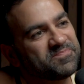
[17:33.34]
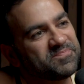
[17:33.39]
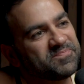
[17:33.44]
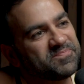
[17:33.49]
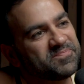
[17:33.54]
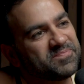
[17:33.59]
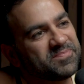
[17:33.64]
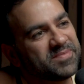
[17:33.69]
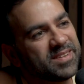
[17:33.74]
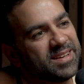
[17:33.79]

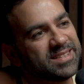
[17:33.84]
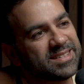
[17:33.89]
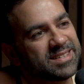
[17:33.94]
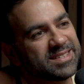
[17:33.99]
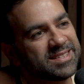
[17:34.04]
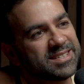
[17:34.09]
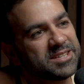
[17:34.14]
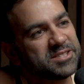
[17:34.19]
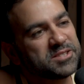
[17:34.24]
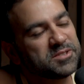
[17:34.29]
Mm. It's a
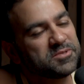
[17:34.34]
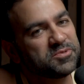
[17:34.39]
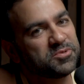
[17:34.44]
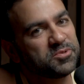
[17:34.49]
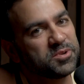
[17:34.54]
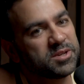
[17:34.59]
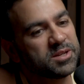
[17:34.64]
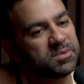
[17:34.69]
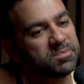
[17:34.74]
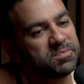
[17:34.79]
sense of
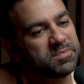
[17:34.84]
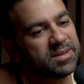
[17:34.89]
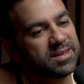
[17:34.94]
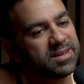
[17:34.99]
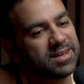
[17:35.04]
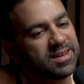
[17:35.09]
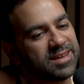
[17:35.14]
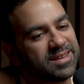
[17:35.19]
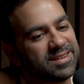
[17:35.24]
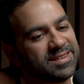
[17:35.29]
freedom,
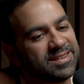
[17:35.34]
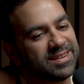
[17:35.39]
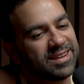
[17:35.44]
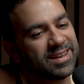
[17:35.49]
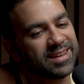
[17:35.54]
and